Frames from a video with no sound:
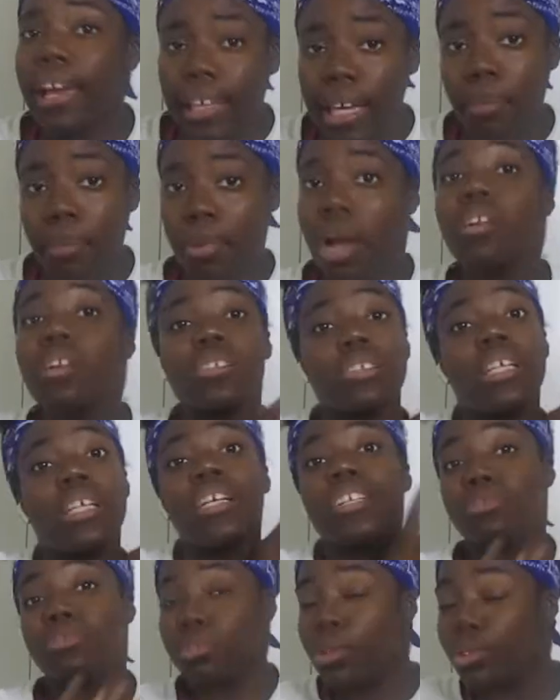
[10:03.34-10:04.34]
him, y'all listen
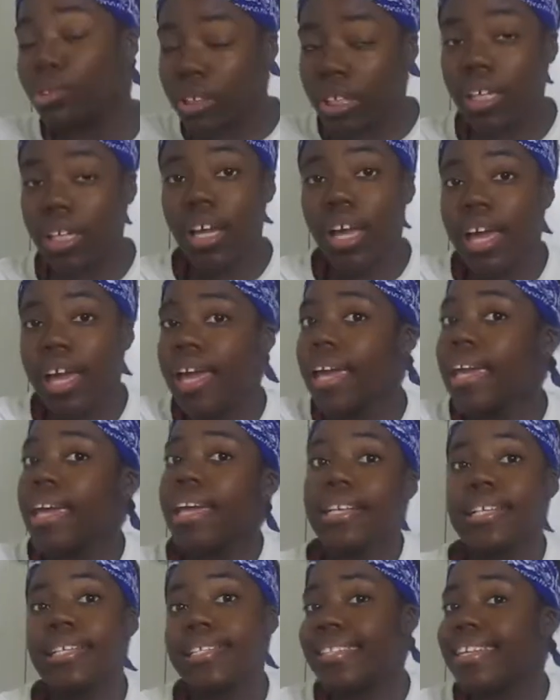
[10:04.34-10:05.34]
to his music,
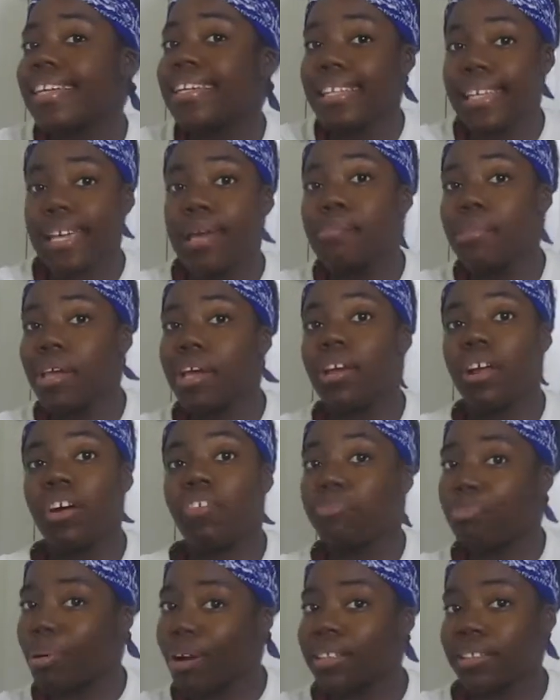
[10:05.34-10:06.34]
he just didn't give me
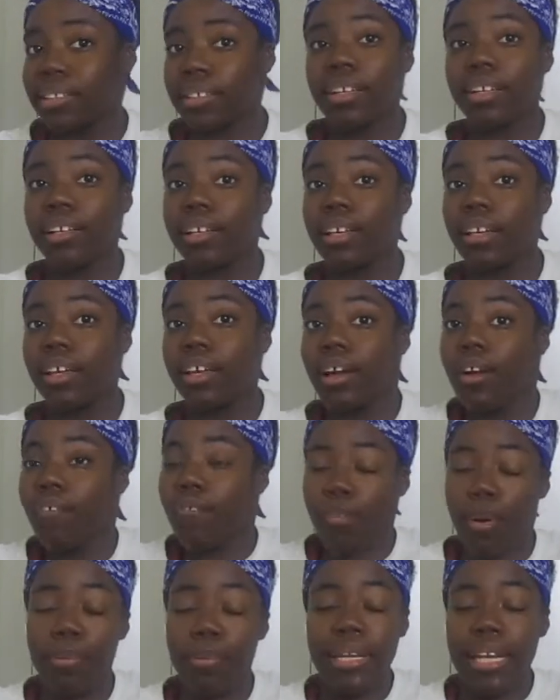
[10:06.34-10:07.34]
enough personally
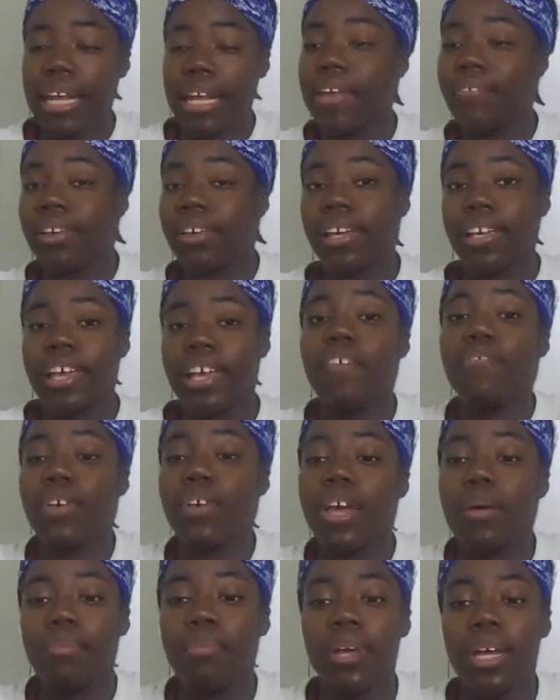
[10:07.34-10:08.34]
for me to even give
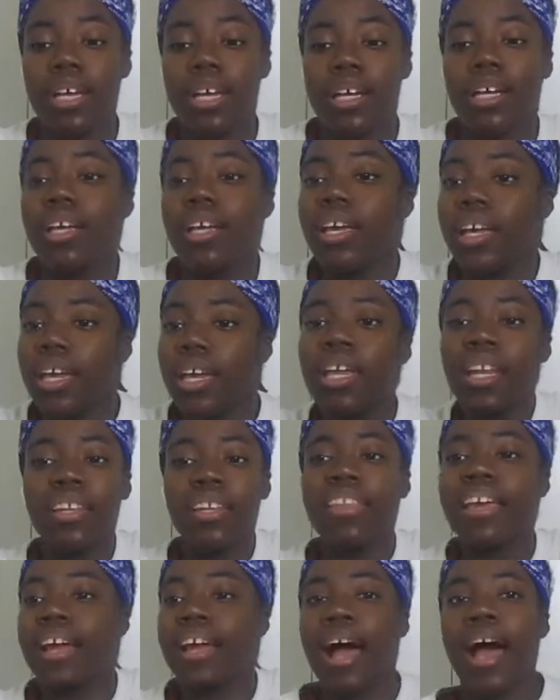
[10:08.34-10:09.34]
him
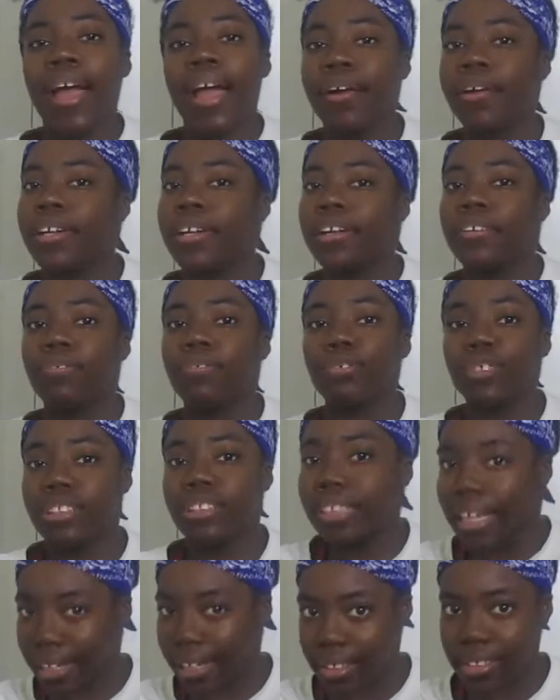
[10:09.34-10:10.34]
anything higher than a
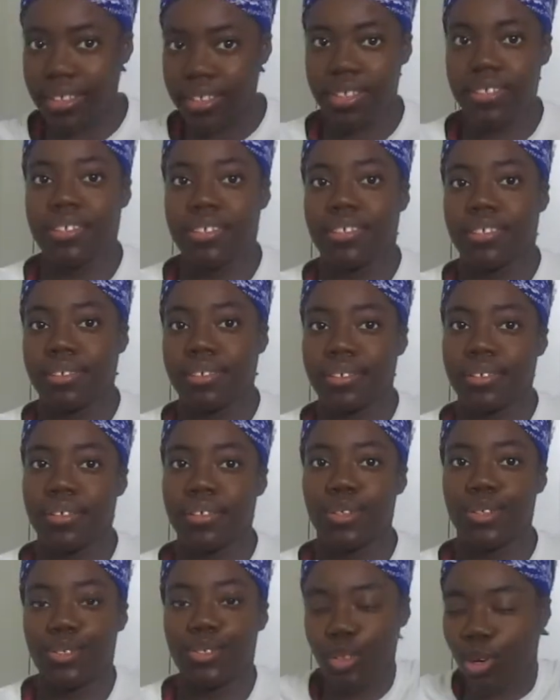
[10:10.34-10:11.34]
6.
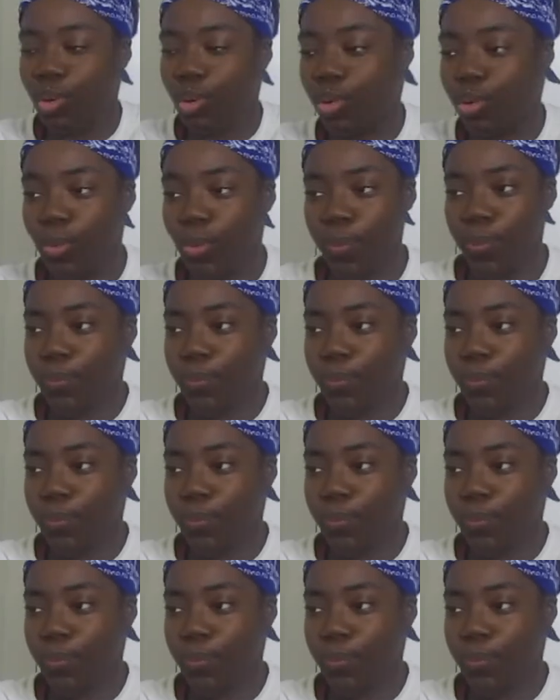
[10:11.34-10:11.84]
So,